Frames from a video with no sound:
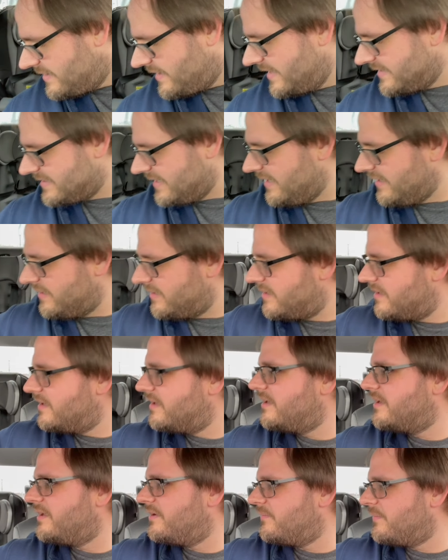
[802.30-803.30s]
Is it?
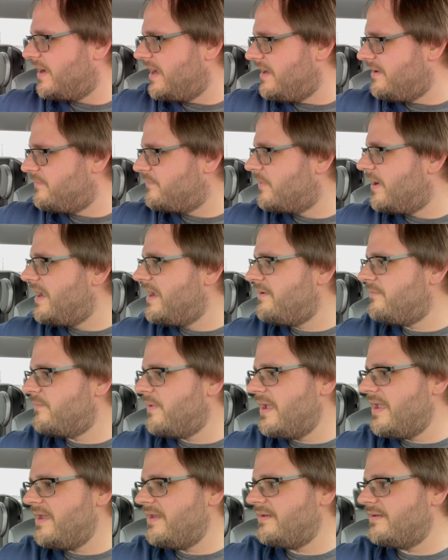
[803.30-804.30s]
Wait, wait,
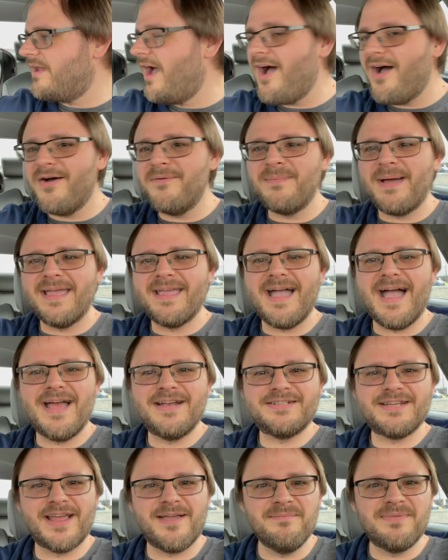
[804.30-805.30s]
wait. Oh my
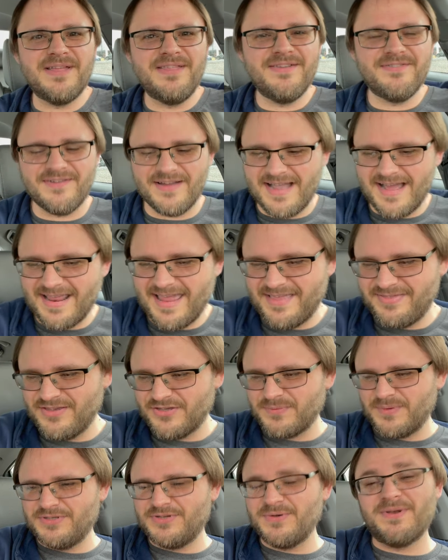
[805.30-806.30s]
gosh, I completely forgot I had
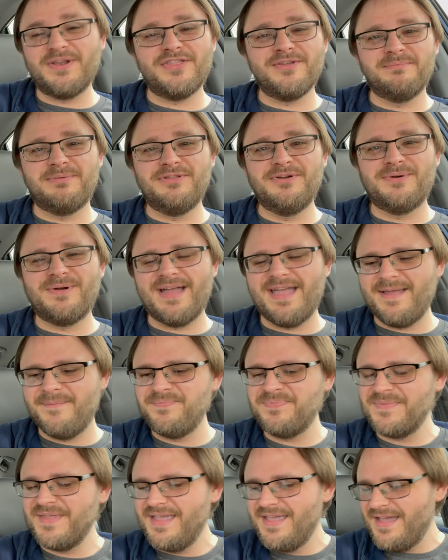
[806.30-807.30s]
this one too. Another Blu-ray.
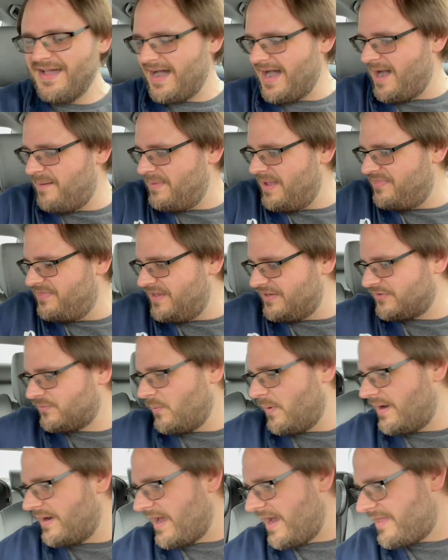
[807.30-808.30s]
Um, and this
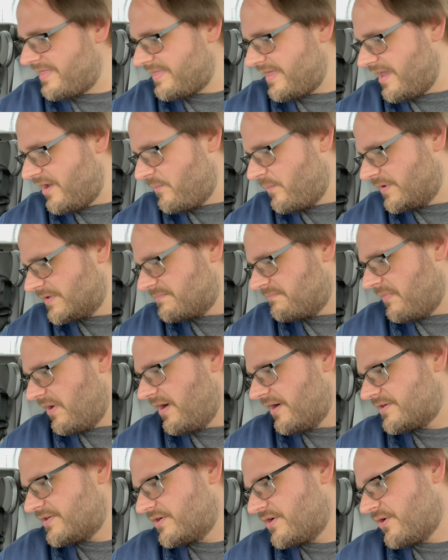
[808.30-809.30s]
one I think was
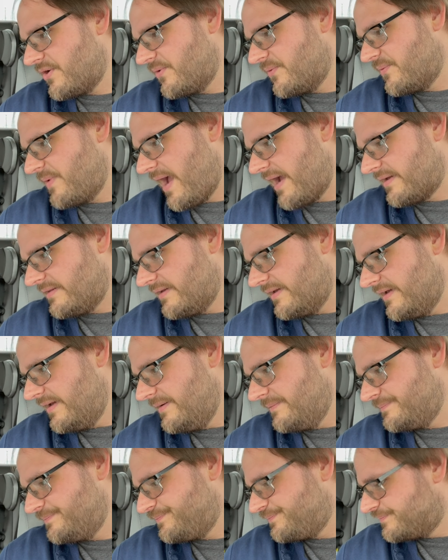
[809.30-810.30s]
marked
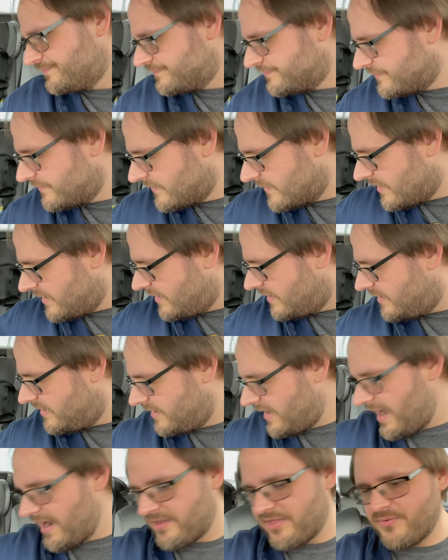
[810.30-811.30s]
correctly
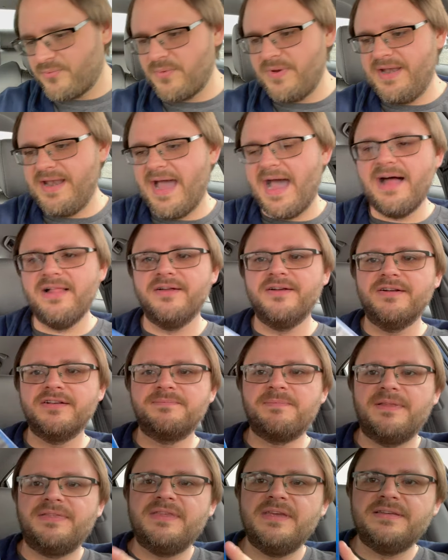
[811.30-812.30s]
at $3,
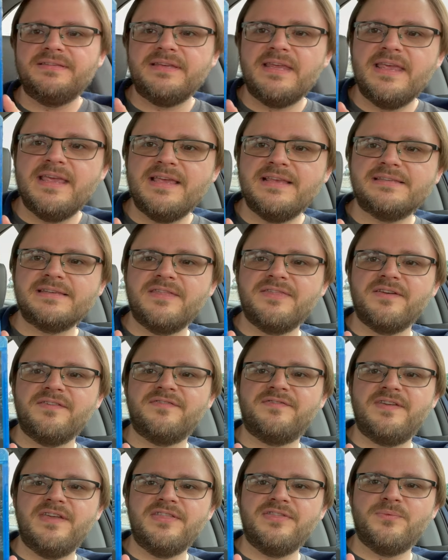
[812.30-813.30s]
but this is The
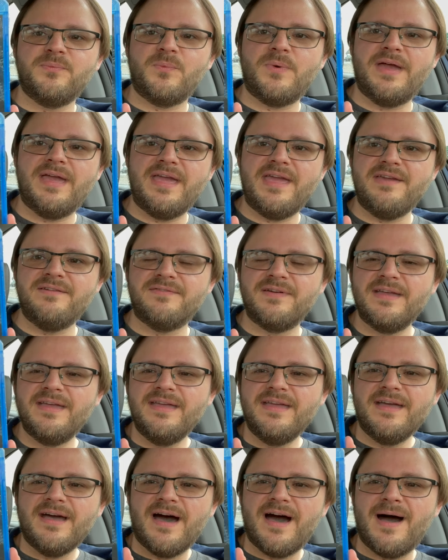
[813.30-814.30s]
Fifth Wave.
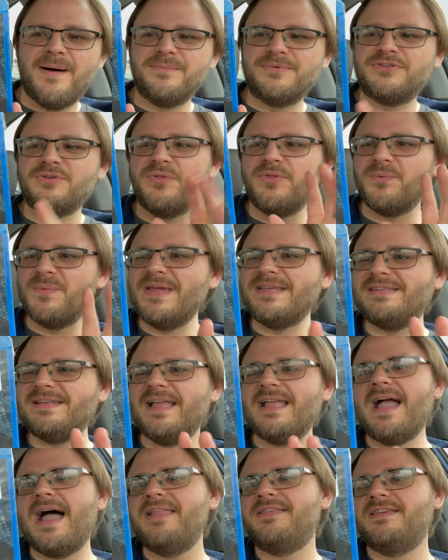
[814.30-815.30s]
Um, so the reason I
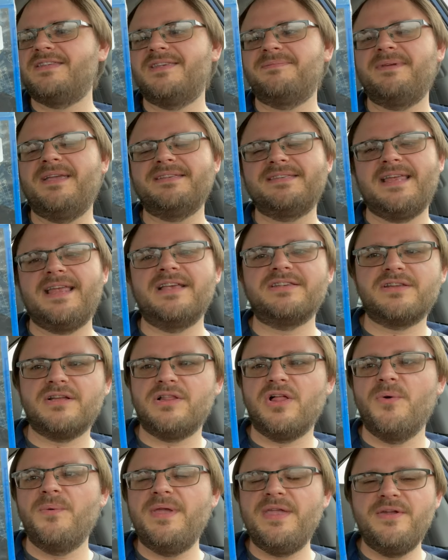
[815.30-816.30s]
got this is because it has
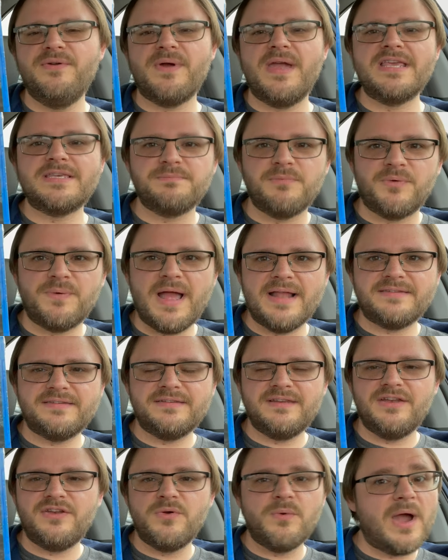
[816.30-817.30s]
Chloe Grace Moretz
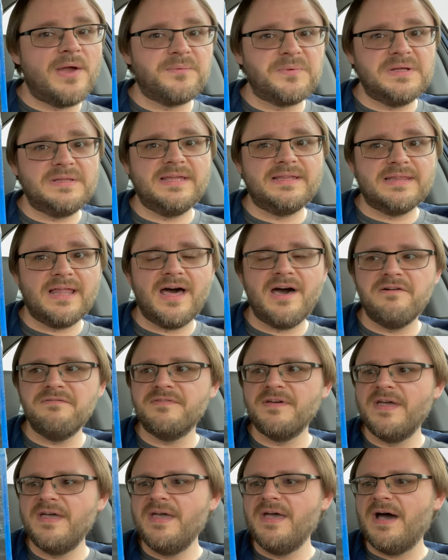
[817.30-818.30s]
in it, who I really
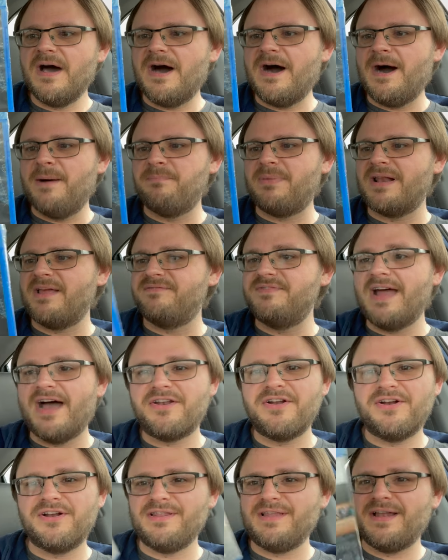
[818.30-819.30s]
love, um, but I've not
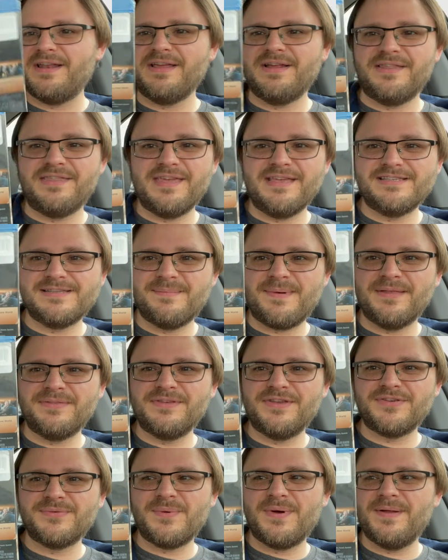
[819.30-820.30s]
heard a lot of good things about
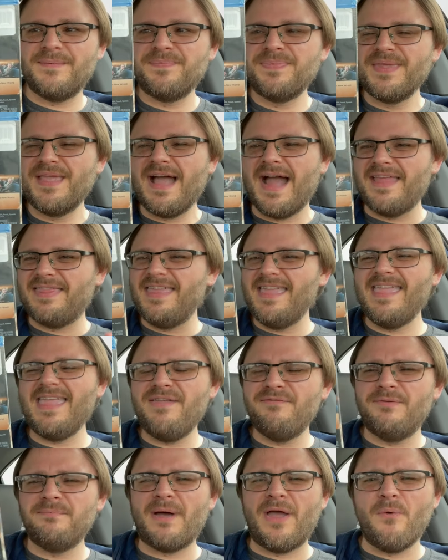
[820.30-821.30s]
this one. I think
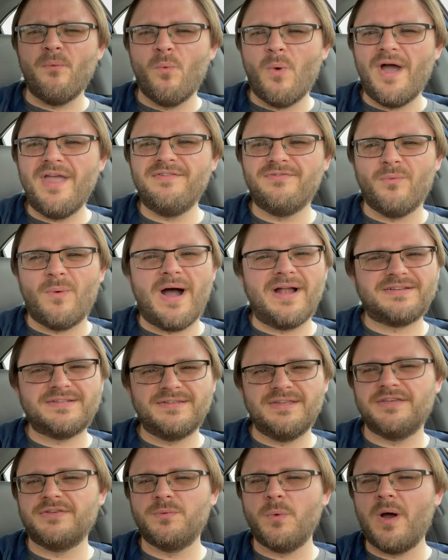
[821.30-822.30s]
even my wife watched
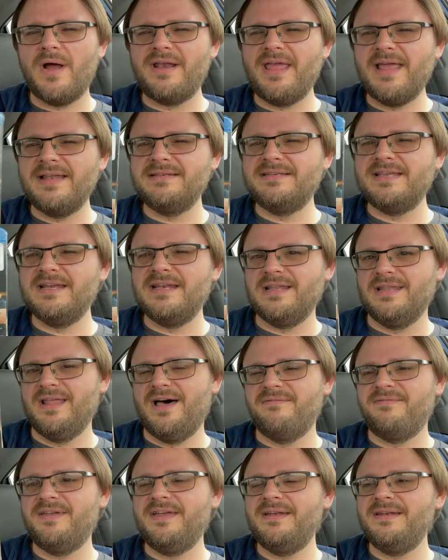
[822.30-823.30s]
this one and didn't
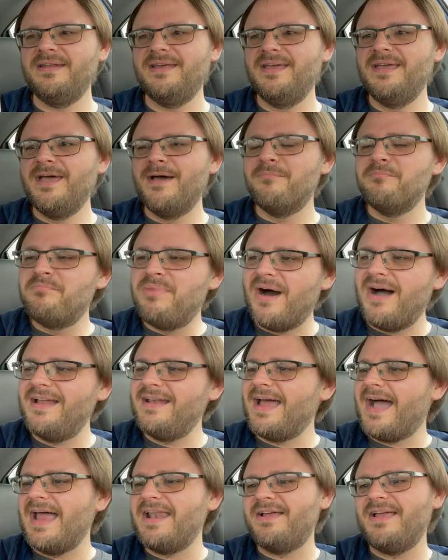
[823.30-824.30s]
love it, but
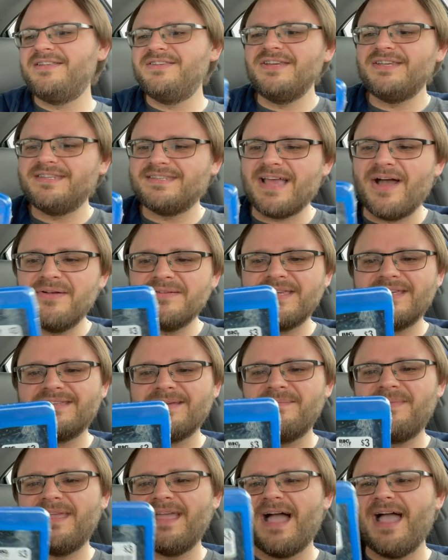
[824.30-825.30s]
it just sounds like
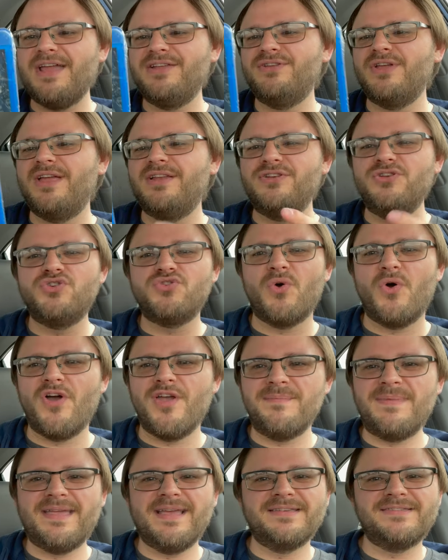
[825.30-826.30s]
something I
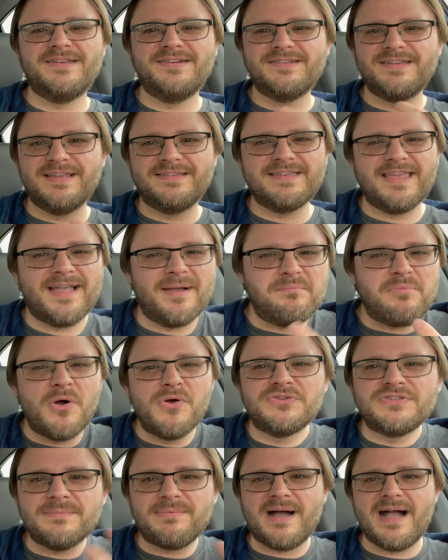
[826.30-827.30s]
enjoy because it's like a
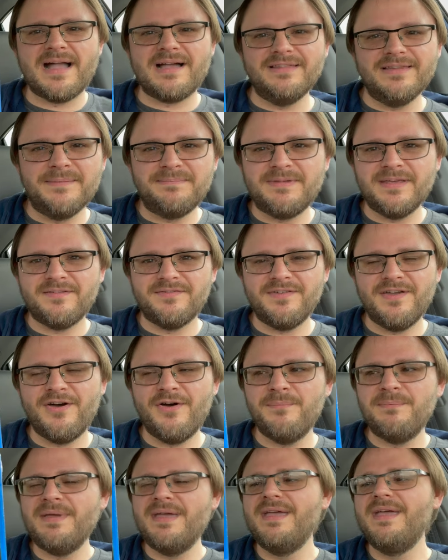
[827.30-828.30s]
post-apocalyptic
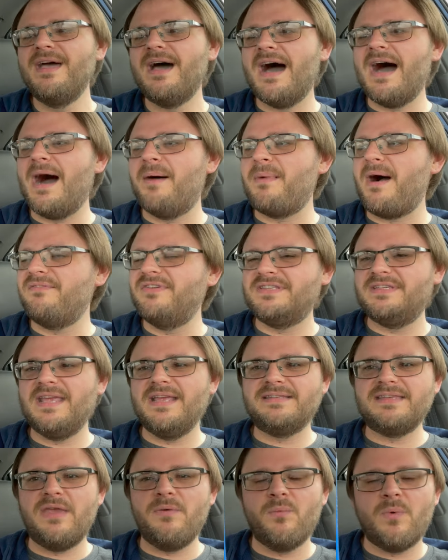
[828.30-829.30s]
film. Um, obviously,
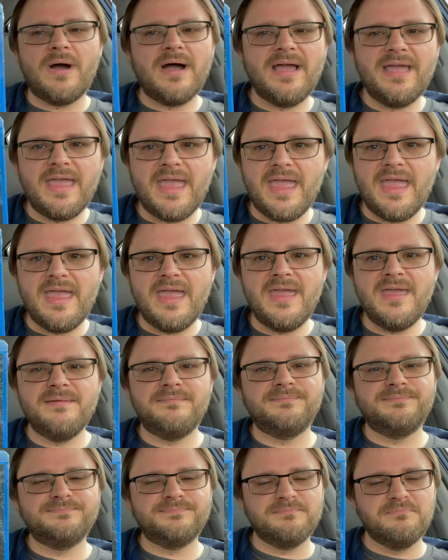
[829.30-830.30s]
it's a YA
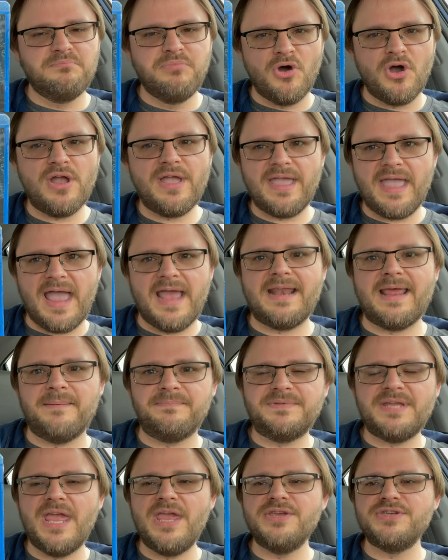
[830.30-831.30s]
book
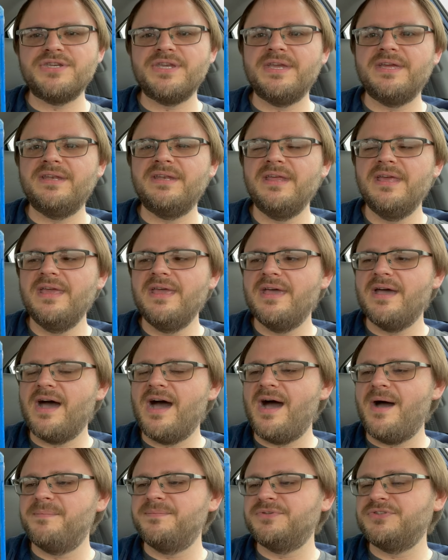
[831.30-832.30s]
adaptation,
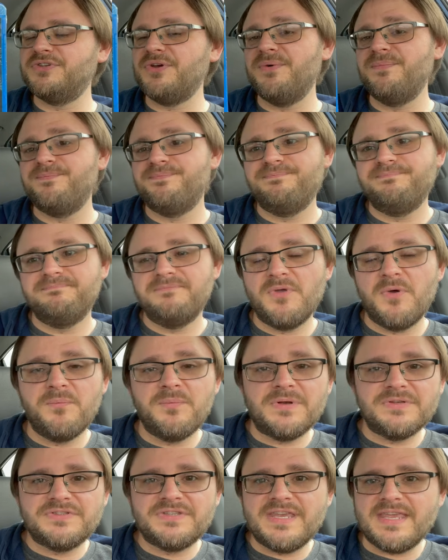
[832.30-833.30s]
um, so
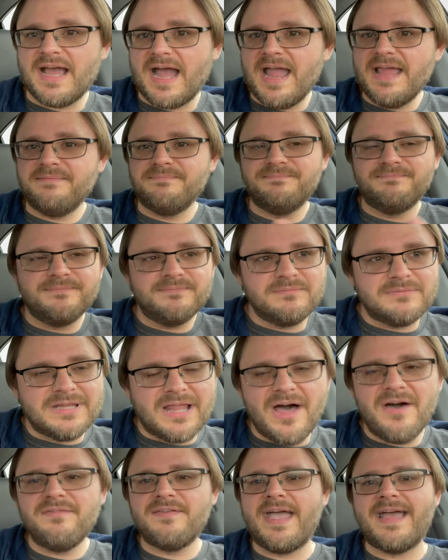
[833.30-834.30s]
we'll see. I
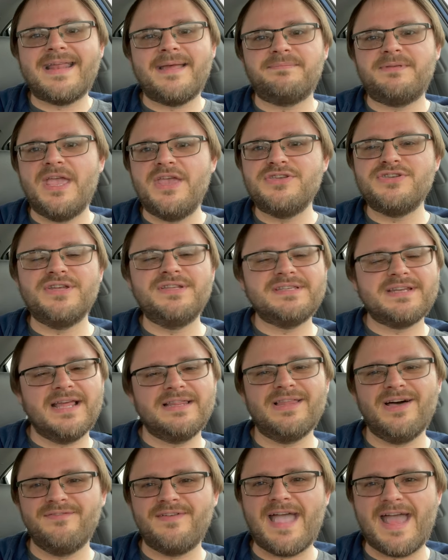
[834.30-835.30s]
love adaptations and I
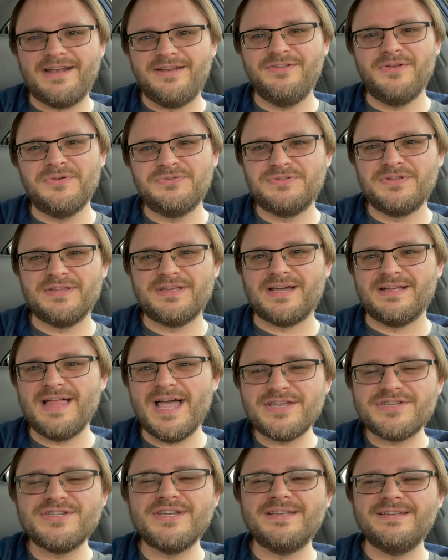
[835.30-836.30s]
love adding those to the
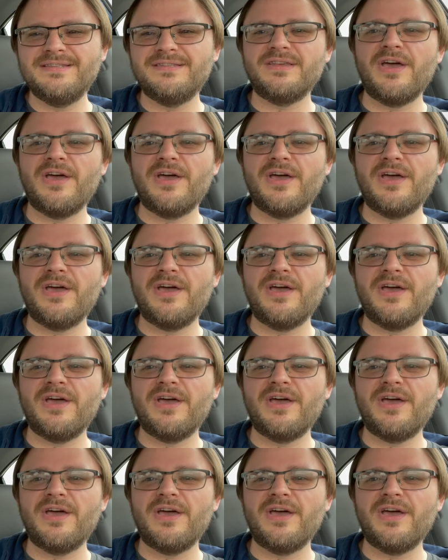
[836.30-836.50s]
collection.